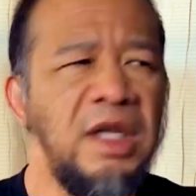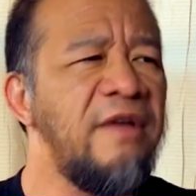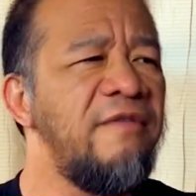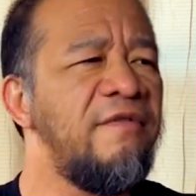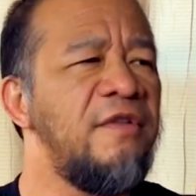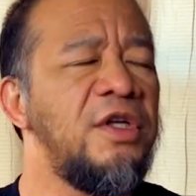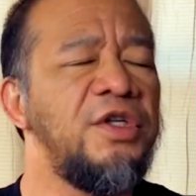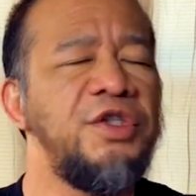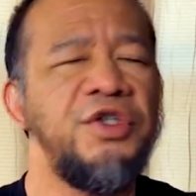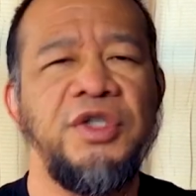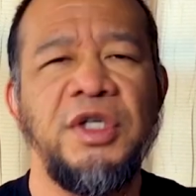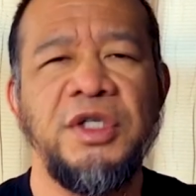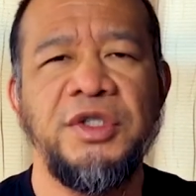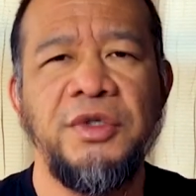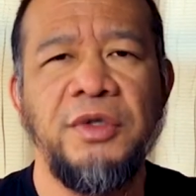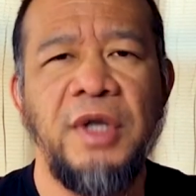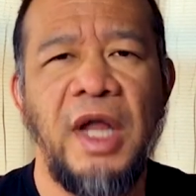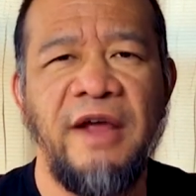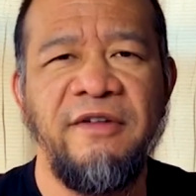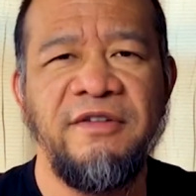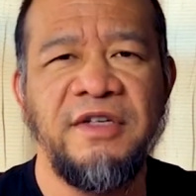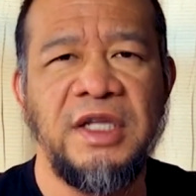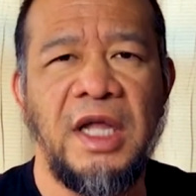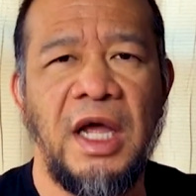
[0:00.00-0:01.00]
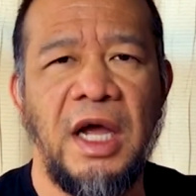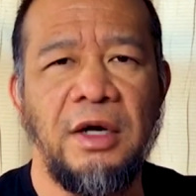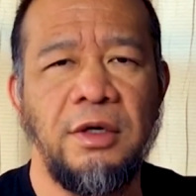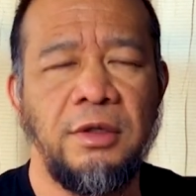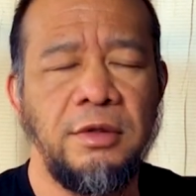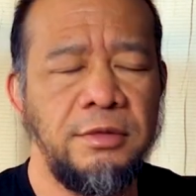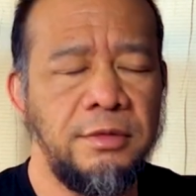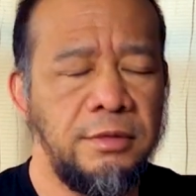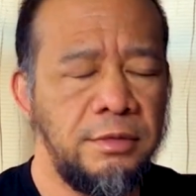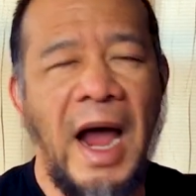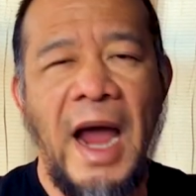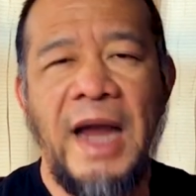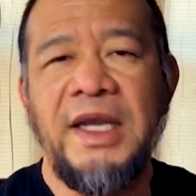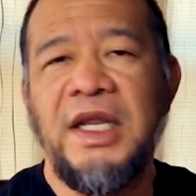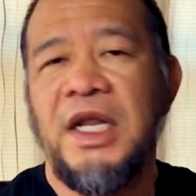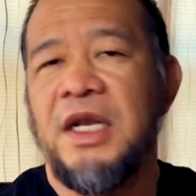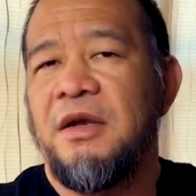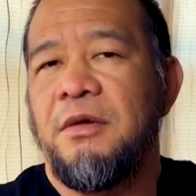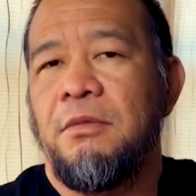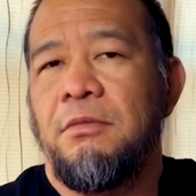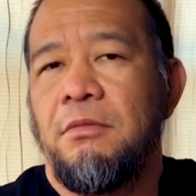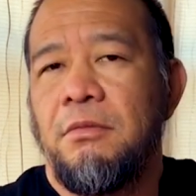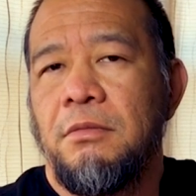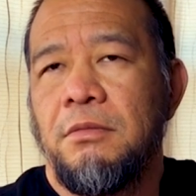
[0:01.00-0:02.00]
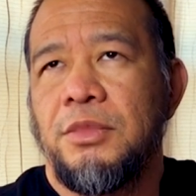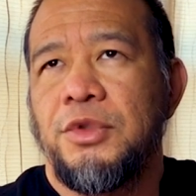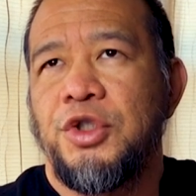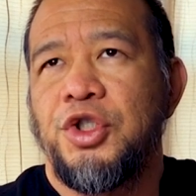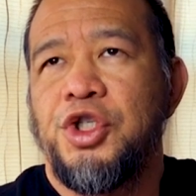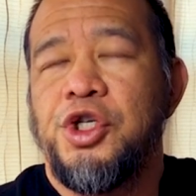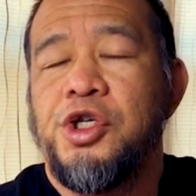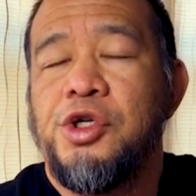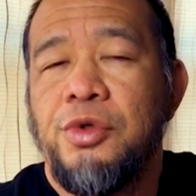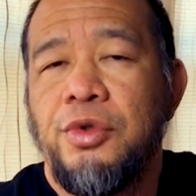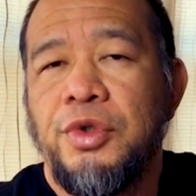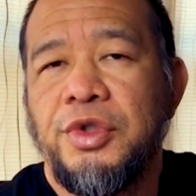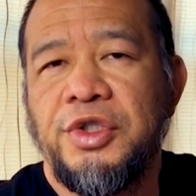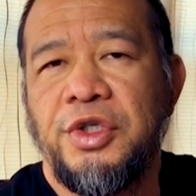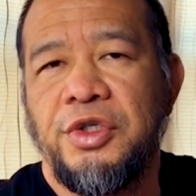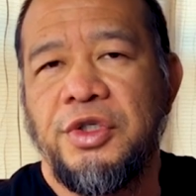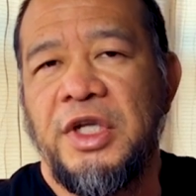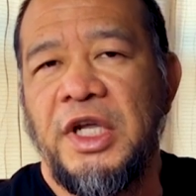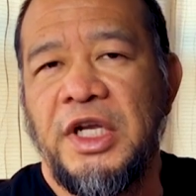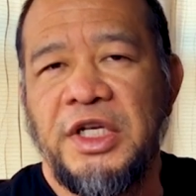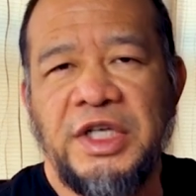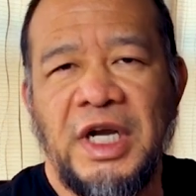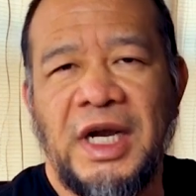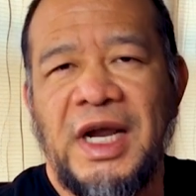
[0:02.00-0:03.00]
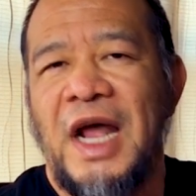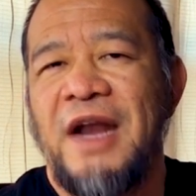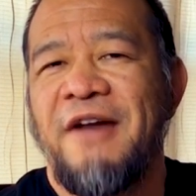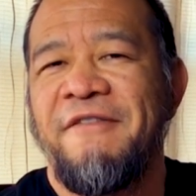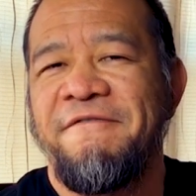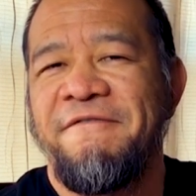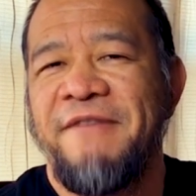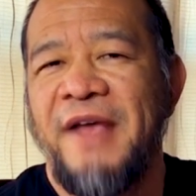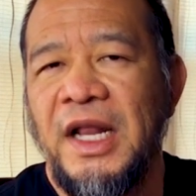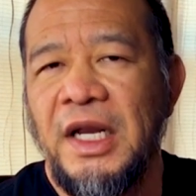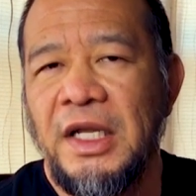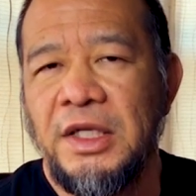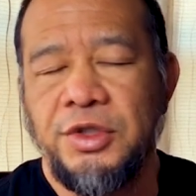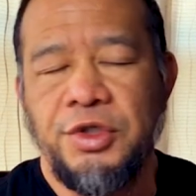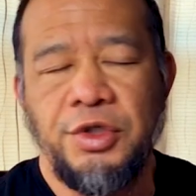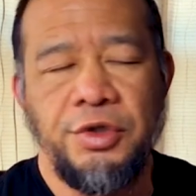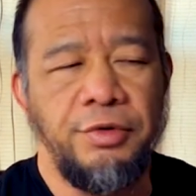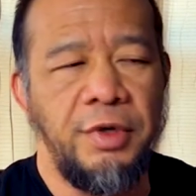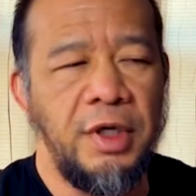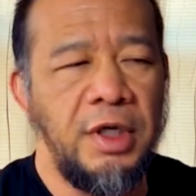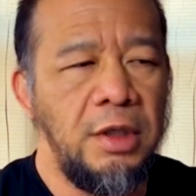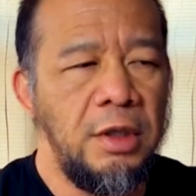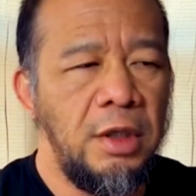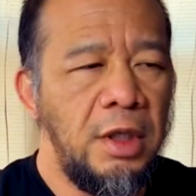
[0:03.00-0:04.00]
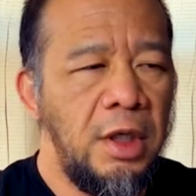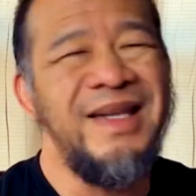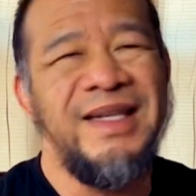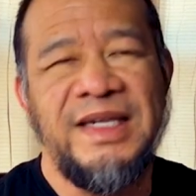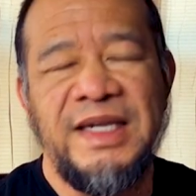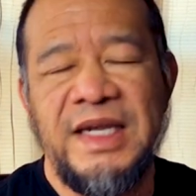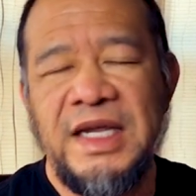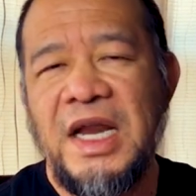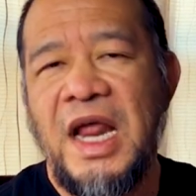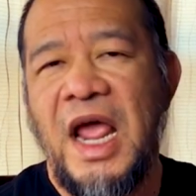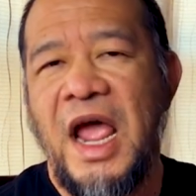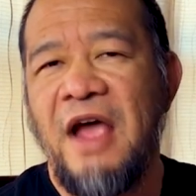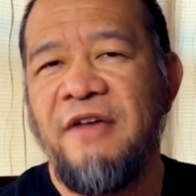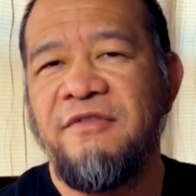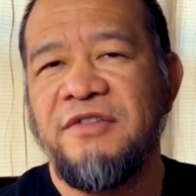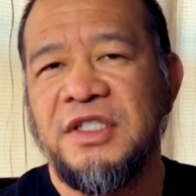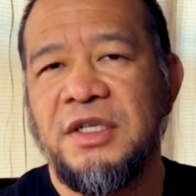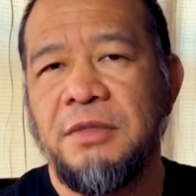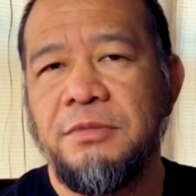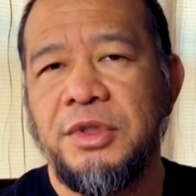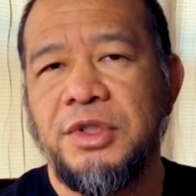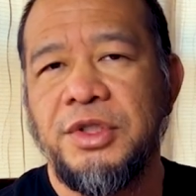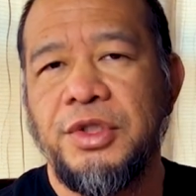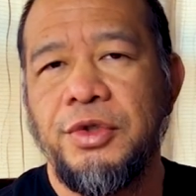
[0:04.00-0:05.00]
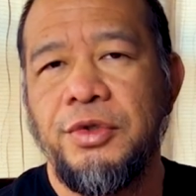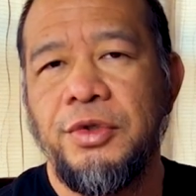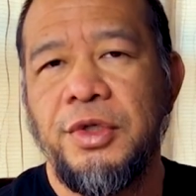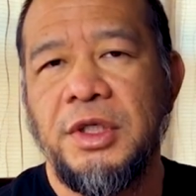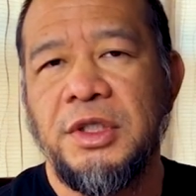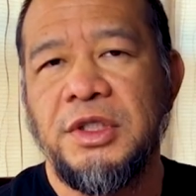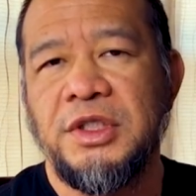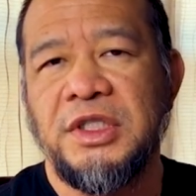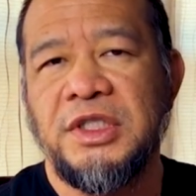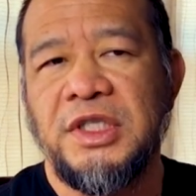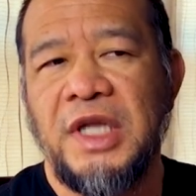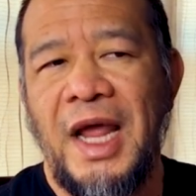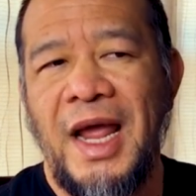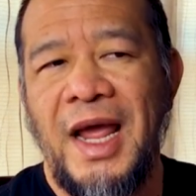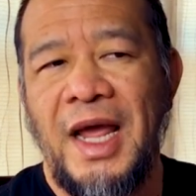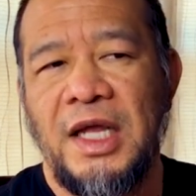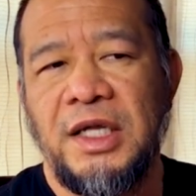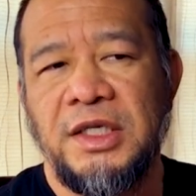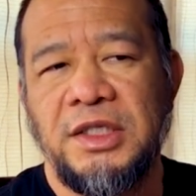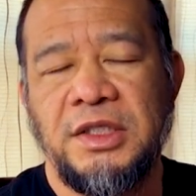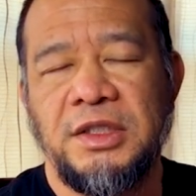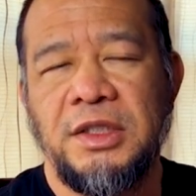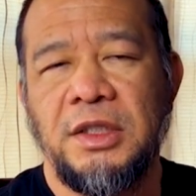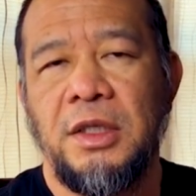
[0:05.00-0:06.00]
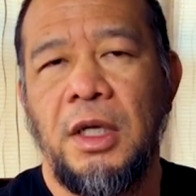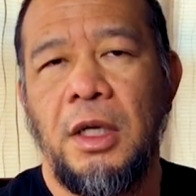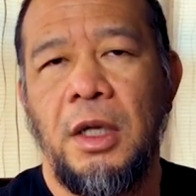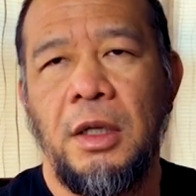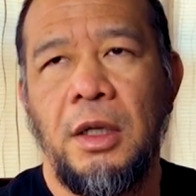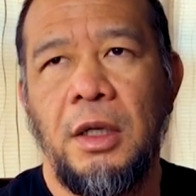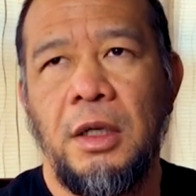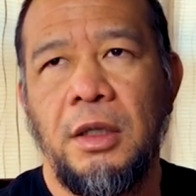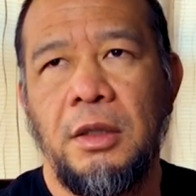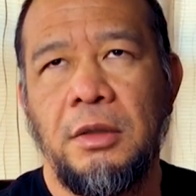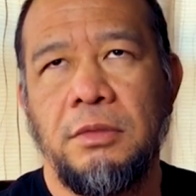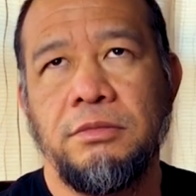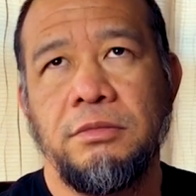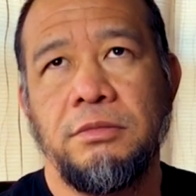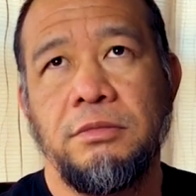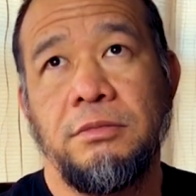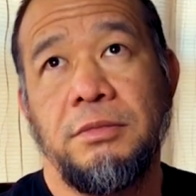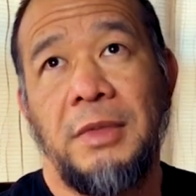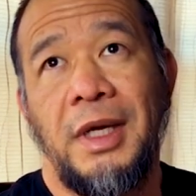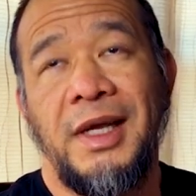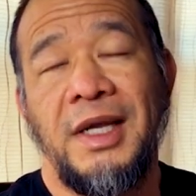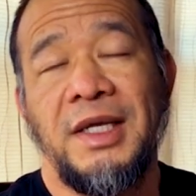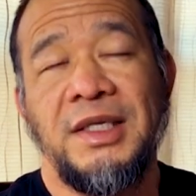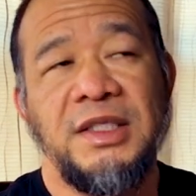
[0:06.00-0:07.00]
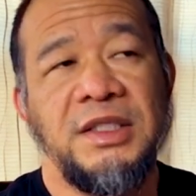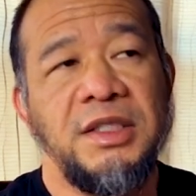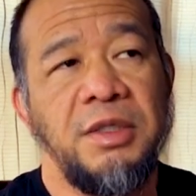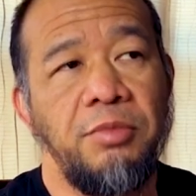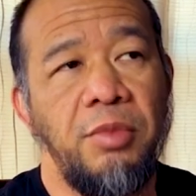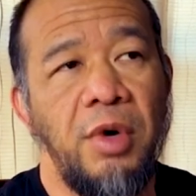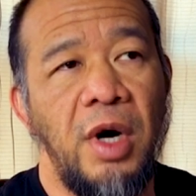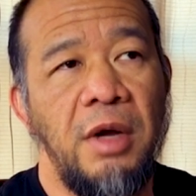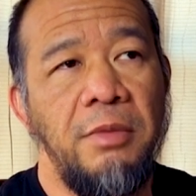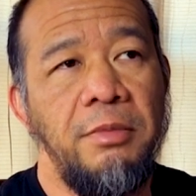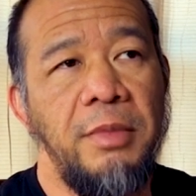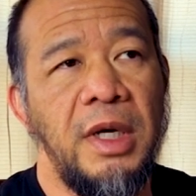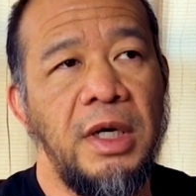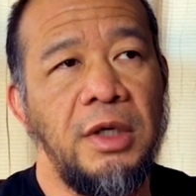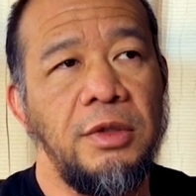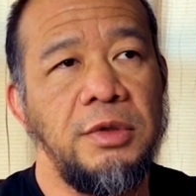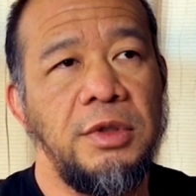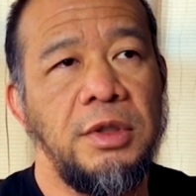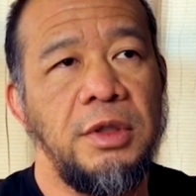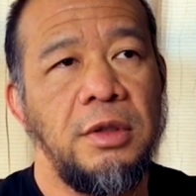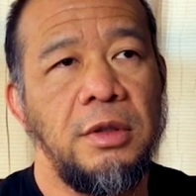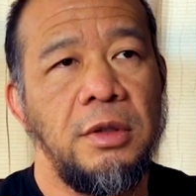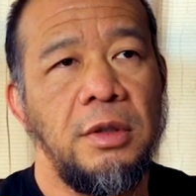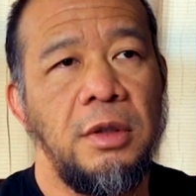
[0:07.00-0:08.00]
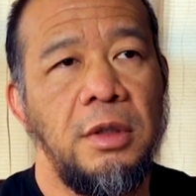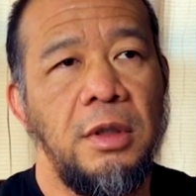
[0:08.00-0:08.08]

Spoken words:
Live the Jiu-Jitsu lifestyle. I didn't choose to teach. I kind of fell into it. I did have some students as a brown belt.